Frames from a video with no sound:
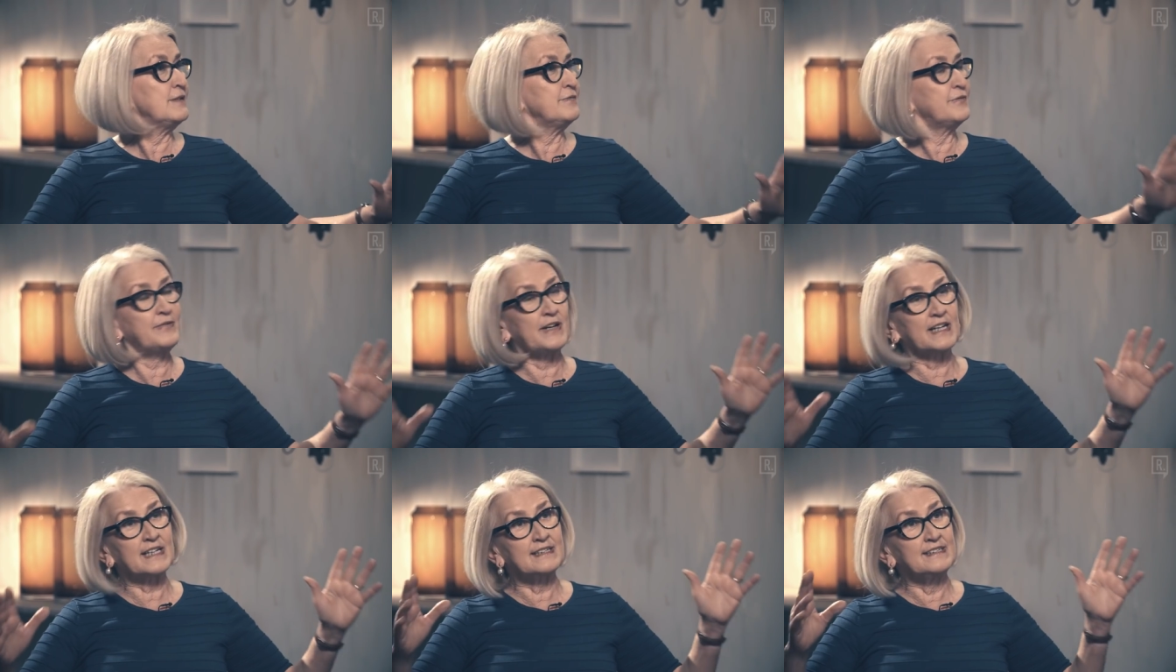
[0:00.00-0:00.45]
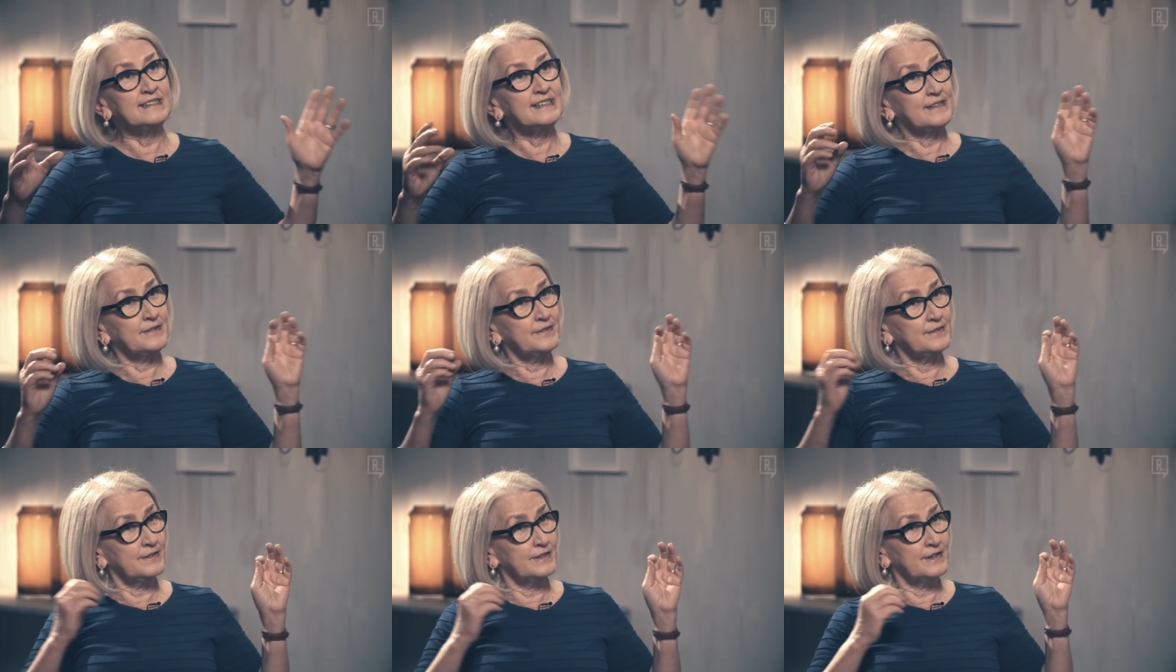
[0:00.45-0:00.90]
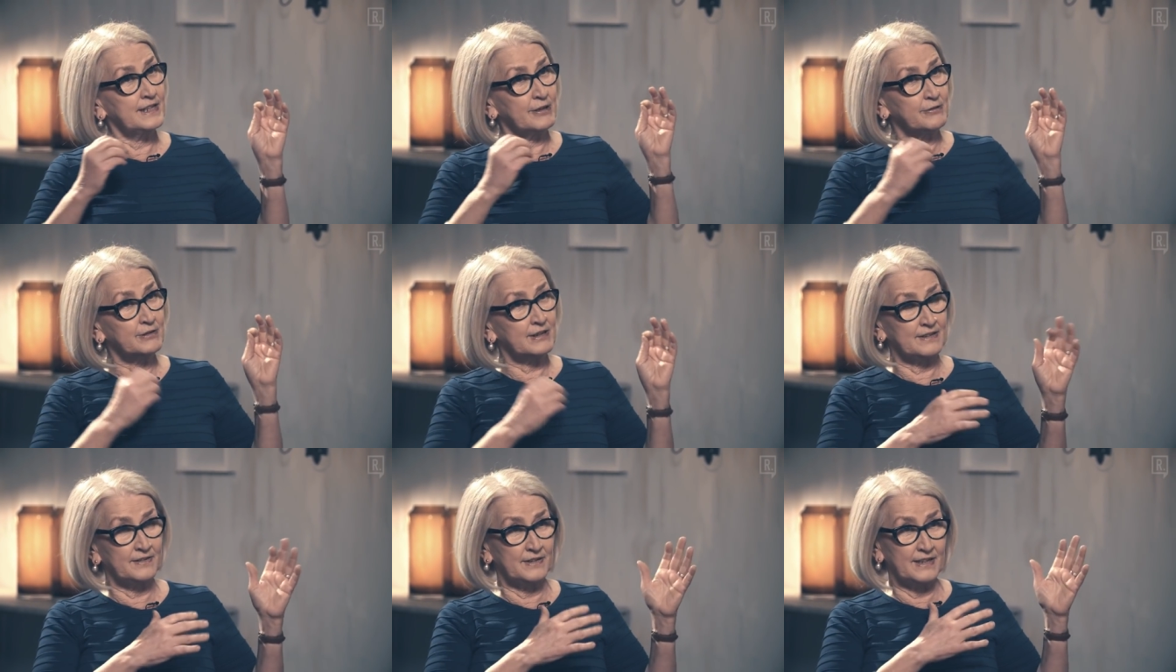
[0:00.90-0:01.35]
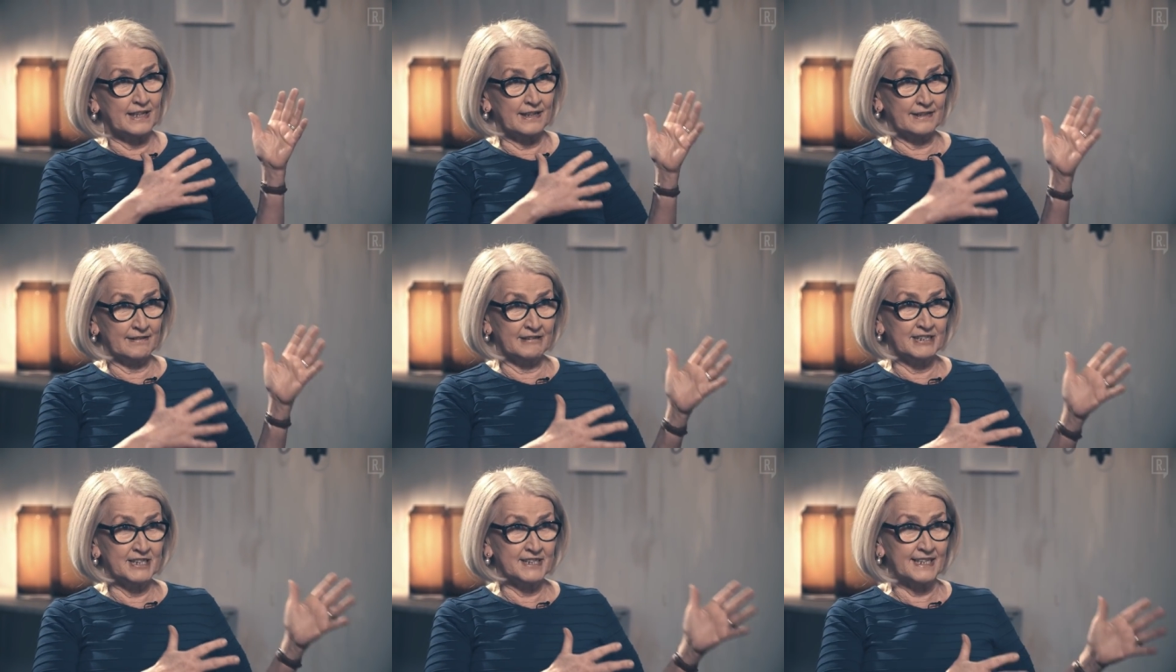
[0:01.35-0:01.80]
In fact,
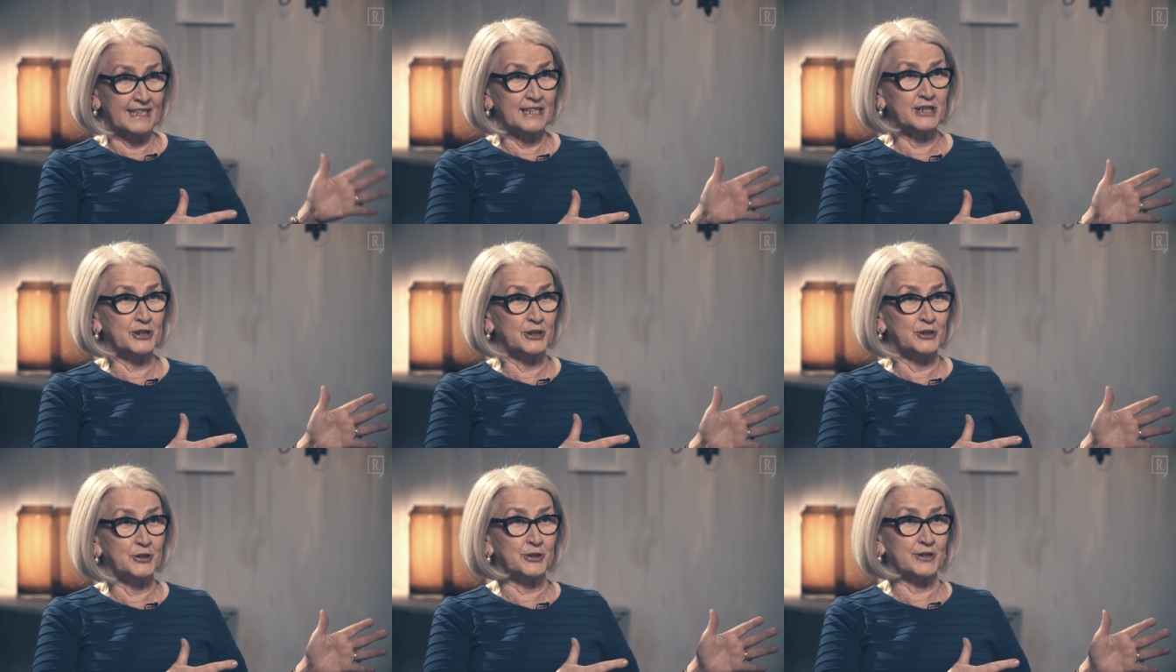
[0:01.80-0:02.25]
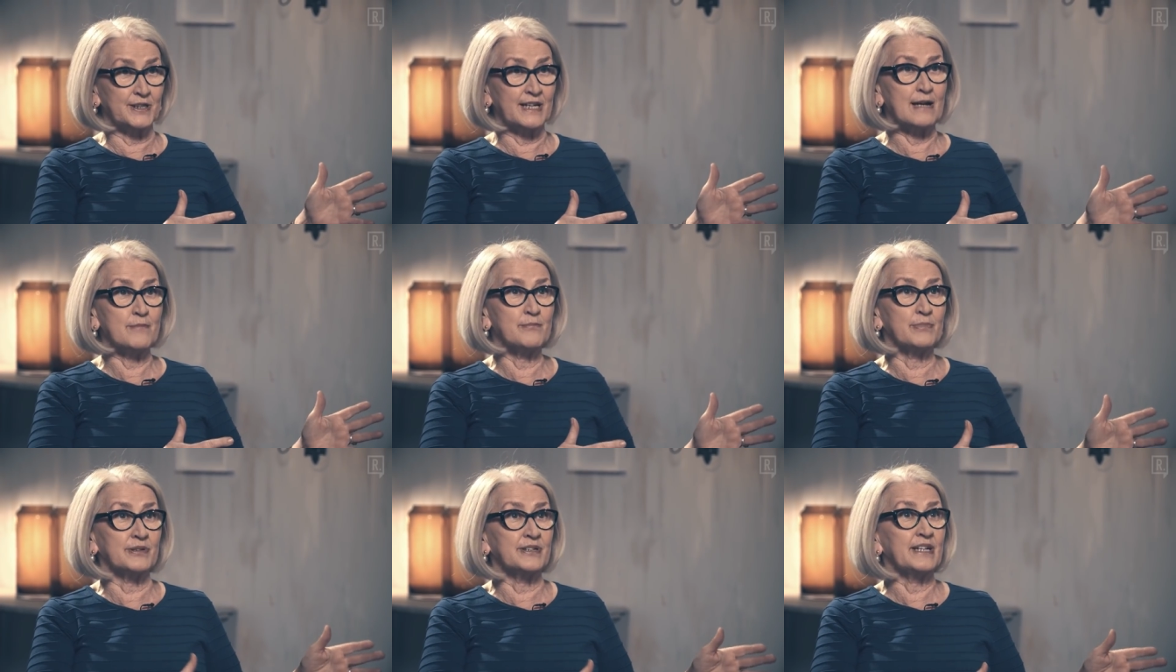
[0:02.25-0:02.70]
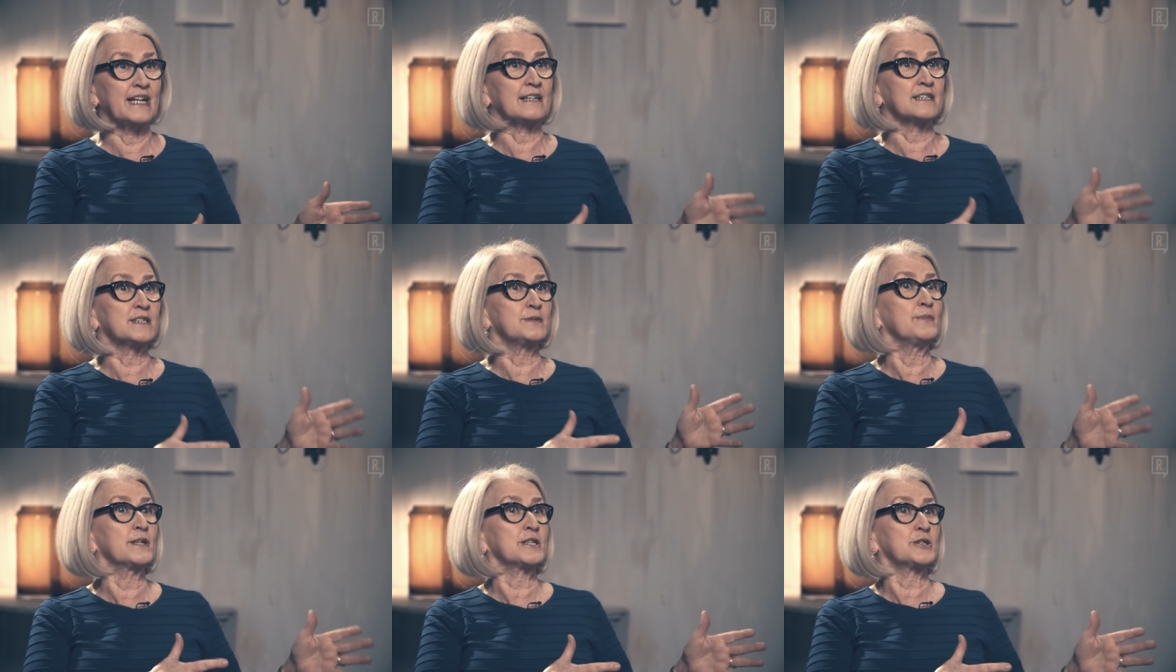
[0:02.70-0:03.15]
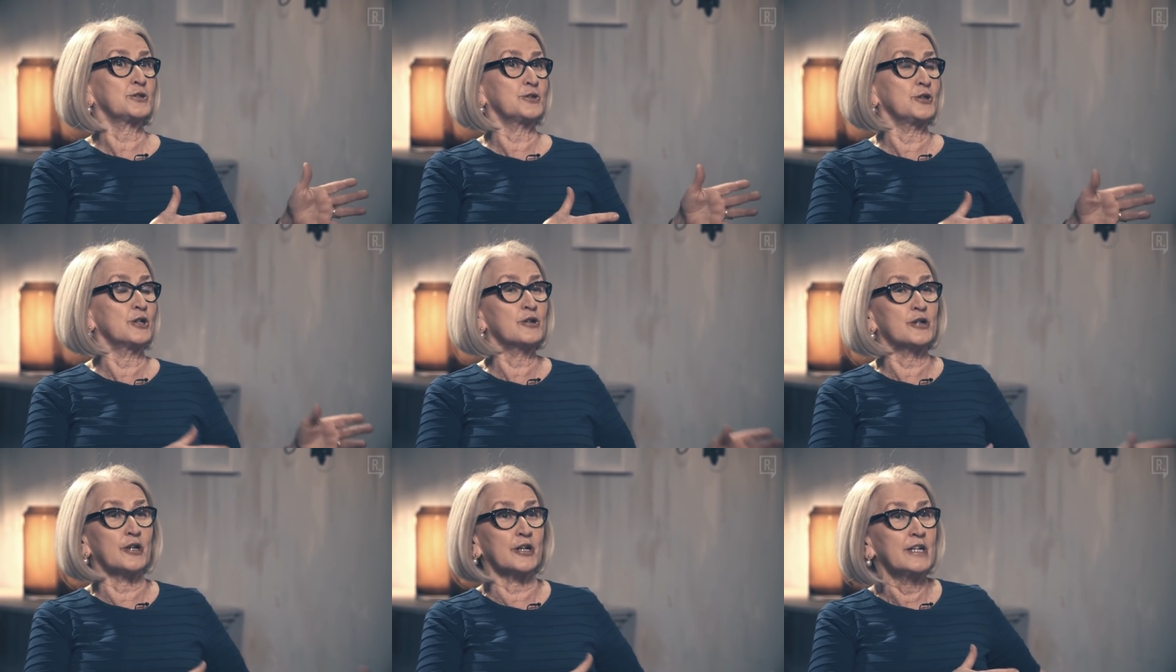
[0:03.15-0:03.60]
their intention to gamble now is much
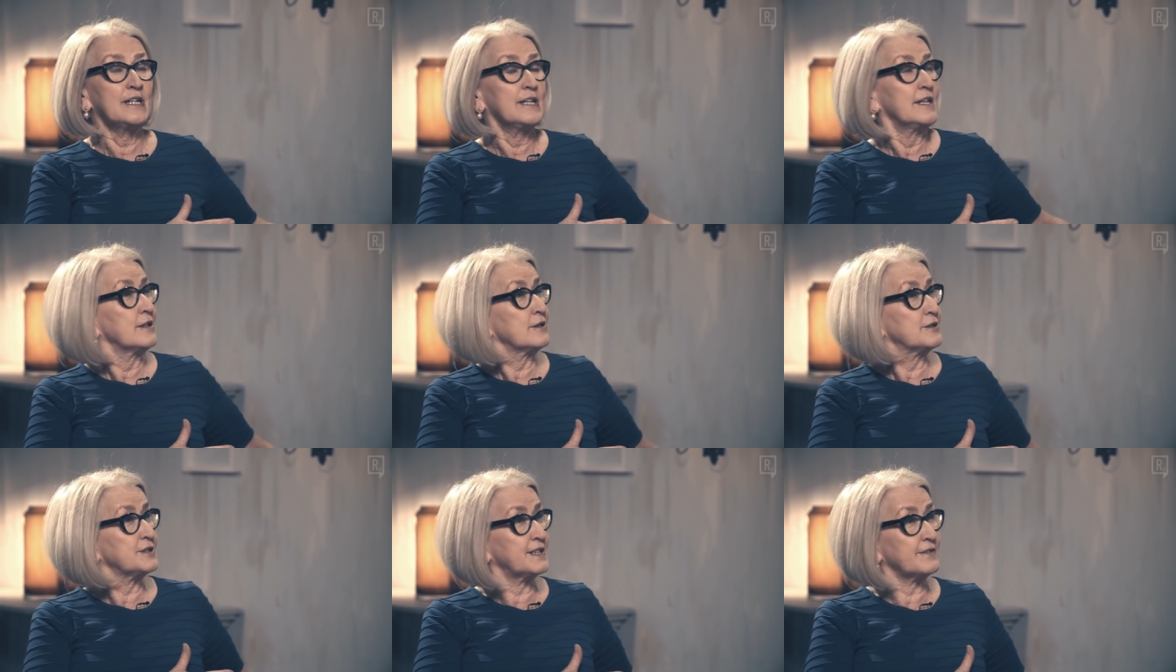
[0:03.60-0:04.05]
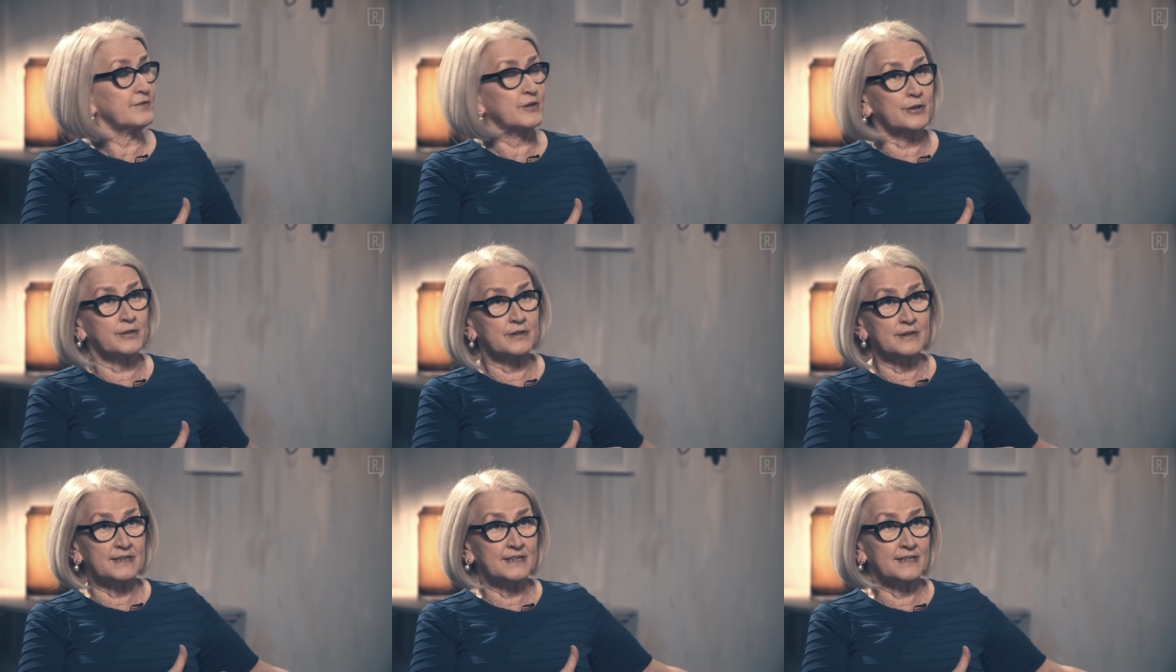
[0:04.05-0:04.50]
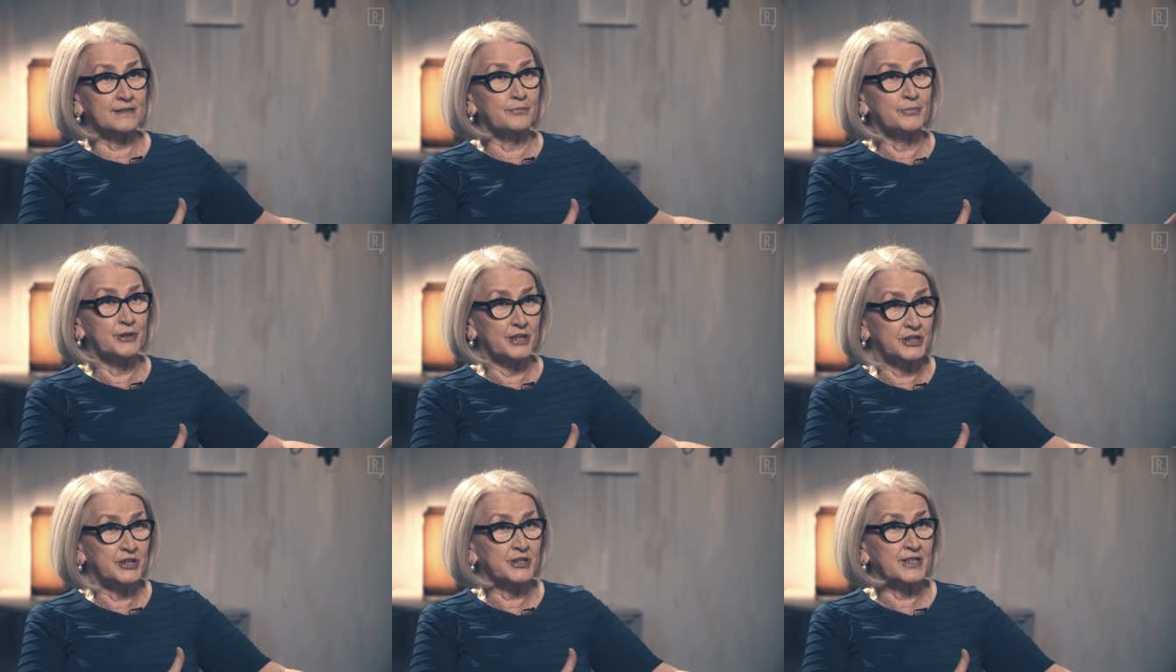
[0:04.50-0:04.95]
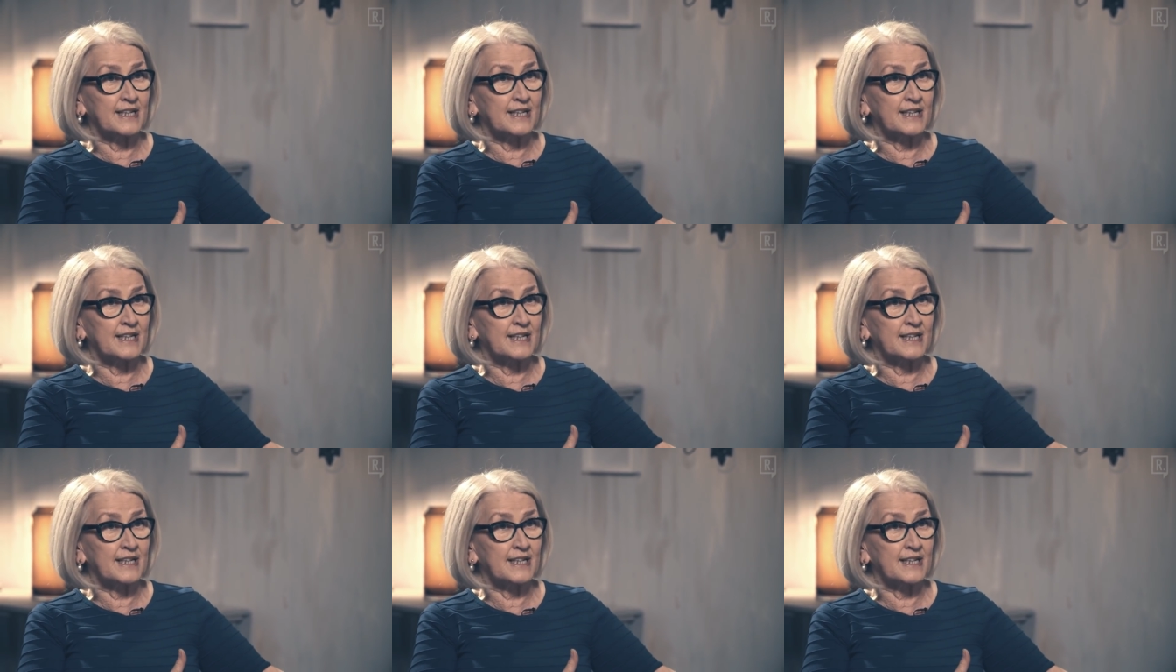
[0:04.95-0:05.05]
stronger because they've got British